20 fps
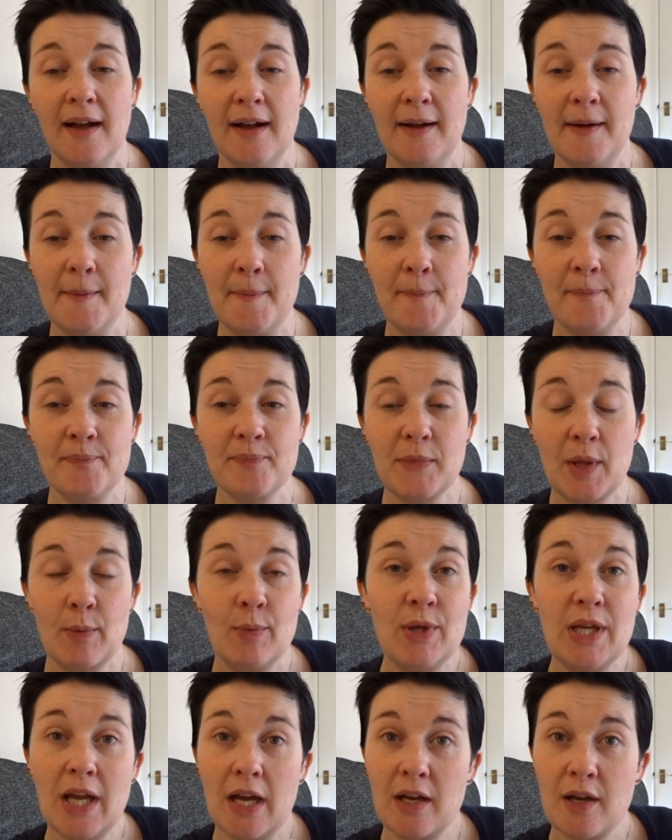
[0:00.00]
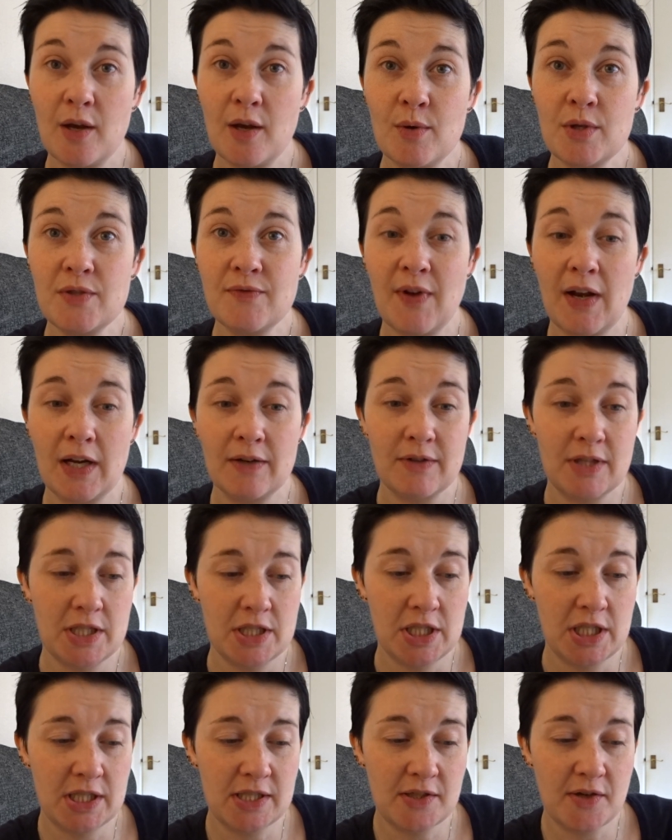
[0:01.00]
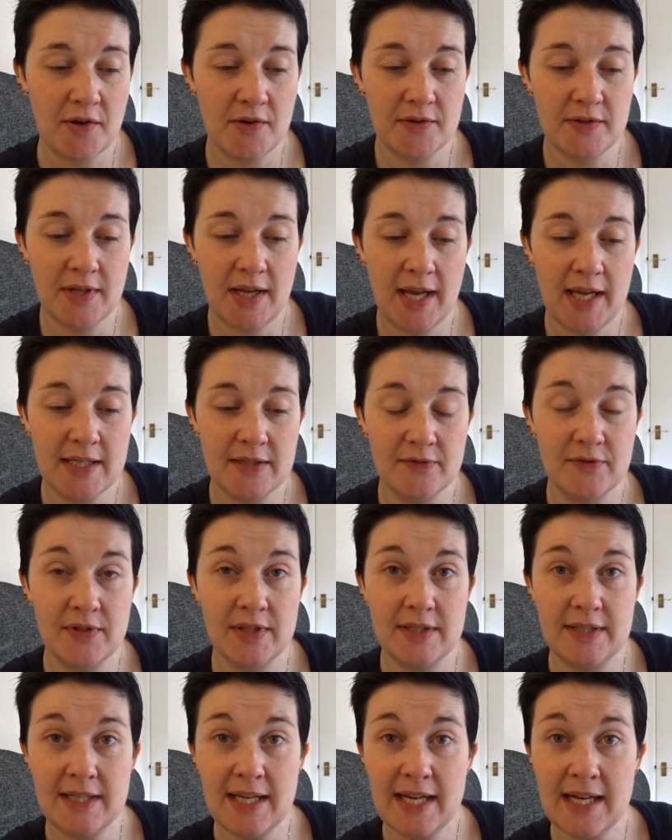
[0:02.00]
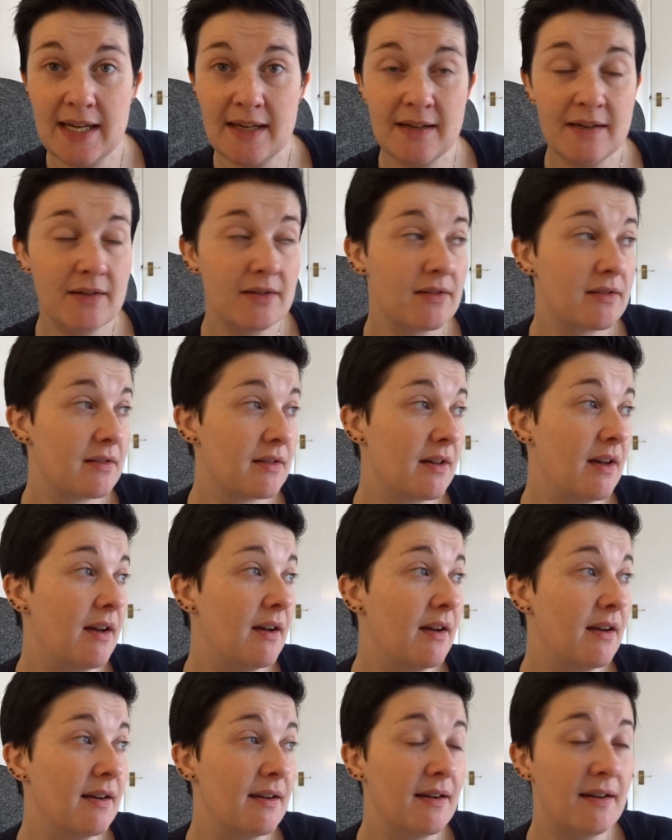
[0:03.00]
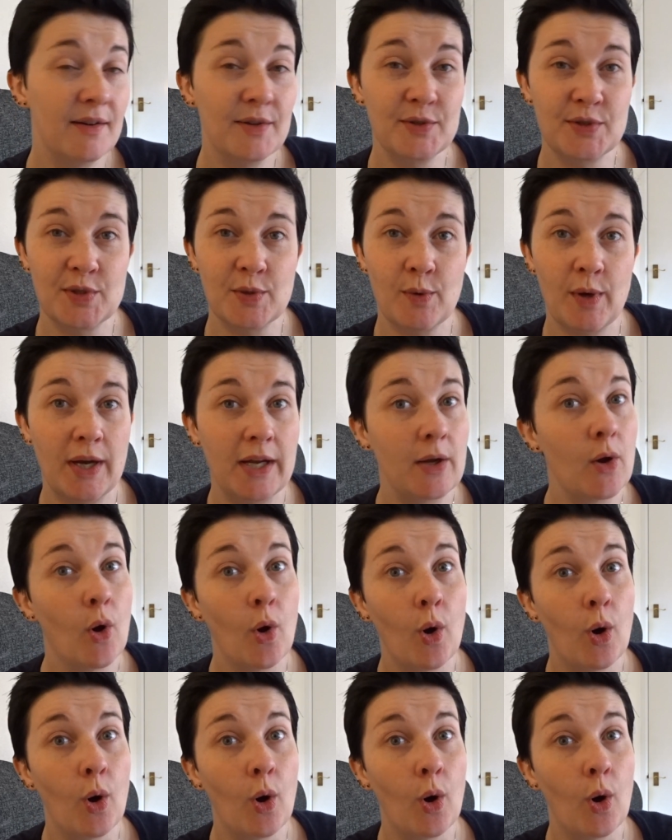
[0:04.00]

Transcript: But yeah, watch Valerie. She's got the head of the deer underway.